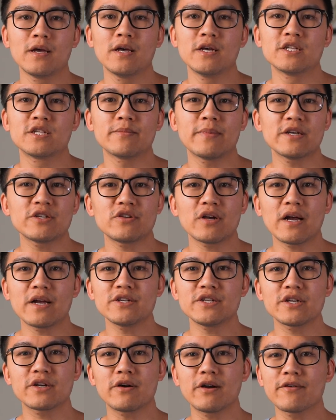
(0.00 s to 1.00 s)
So my
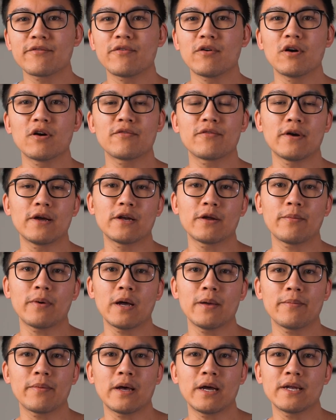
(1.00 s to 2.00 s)
strategy going forward for Inter
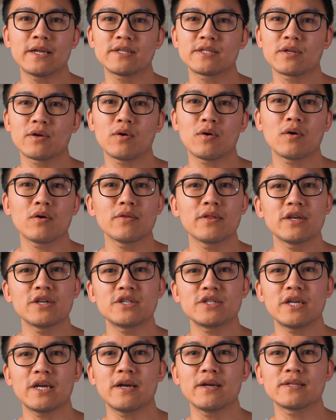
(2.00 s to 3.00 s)
Pipeline is to hold these
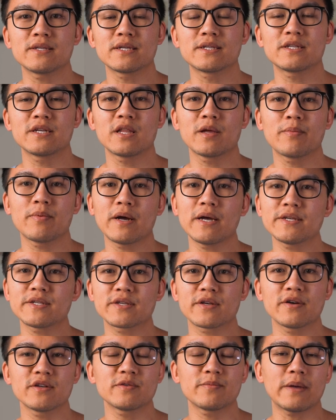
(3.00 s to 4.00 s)
shares until the price
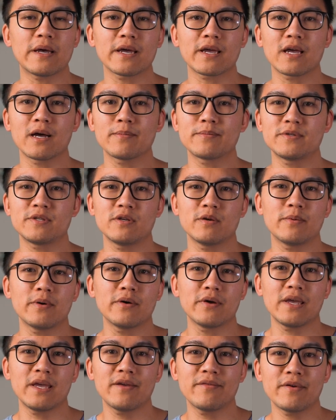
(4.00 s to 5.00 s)
goes back up to
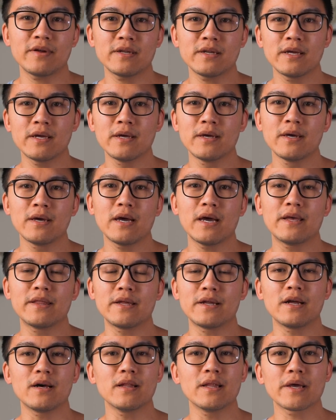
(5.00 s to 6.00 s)
about even, and
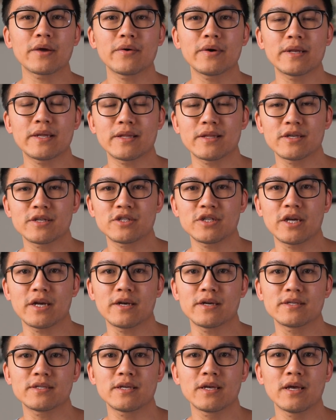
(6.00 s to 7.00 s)
then I'll liquidate the
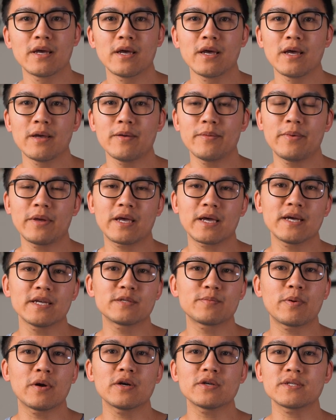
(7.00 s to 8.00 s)
shares.
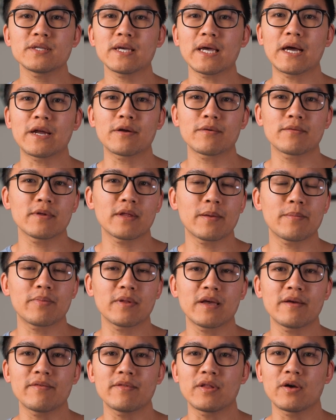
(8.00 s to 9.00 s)
Because personally, I don't really
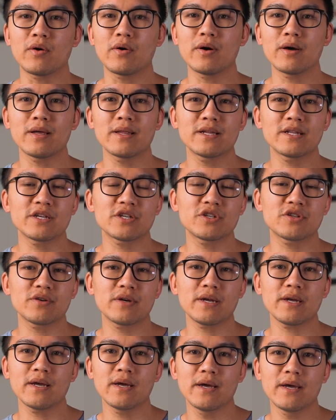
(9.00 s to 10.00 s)
believe in the oil
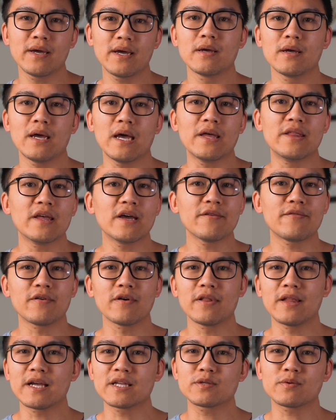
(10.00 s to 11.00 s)
industry, and
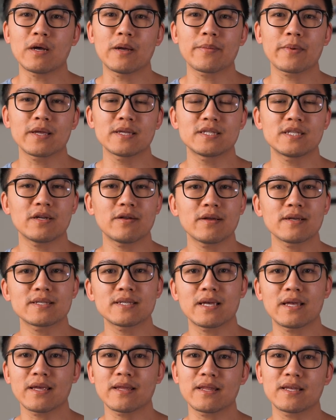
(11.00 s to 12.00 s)
therefore that's why I'm considering
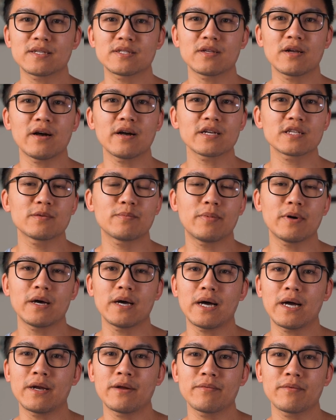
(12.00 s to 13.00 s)
selling these stocks, but
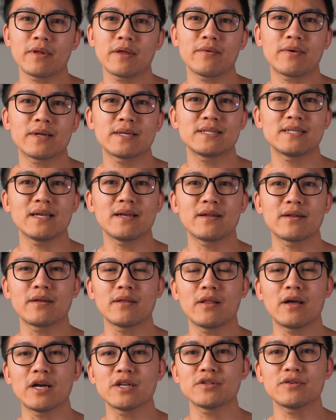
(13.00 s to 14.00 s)
I don't really want to sell at a
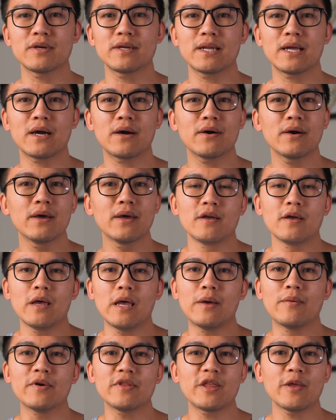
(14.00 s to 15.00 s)
loss right now.
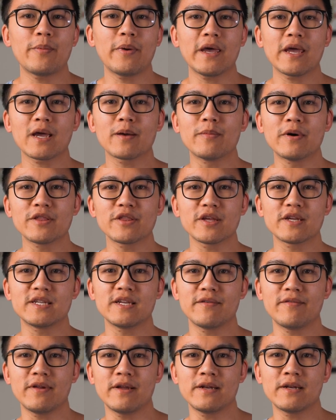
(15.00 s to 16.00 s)
And with it paying a monthly
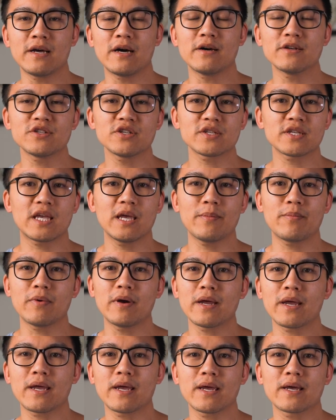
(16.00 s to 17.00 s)
dividend, I'll just keep
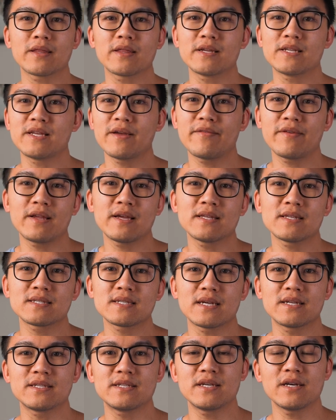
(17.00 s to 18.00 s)
raking in the dividends
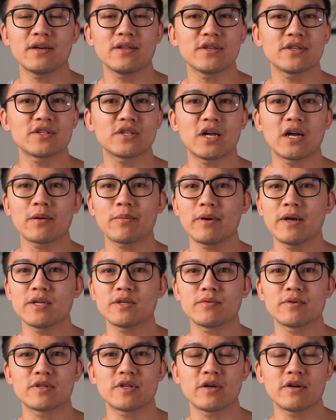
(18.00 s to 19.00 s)
until the stock
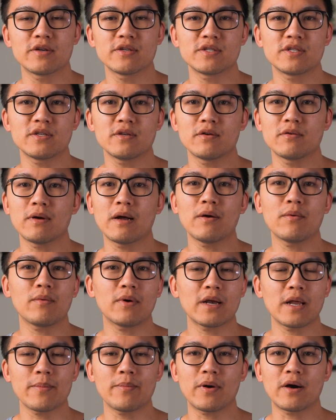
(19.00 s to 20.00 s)
price returns to around
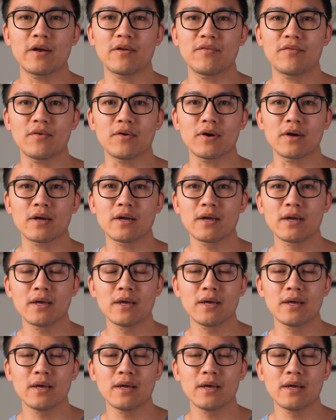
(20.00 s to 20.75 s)
what I bought it for.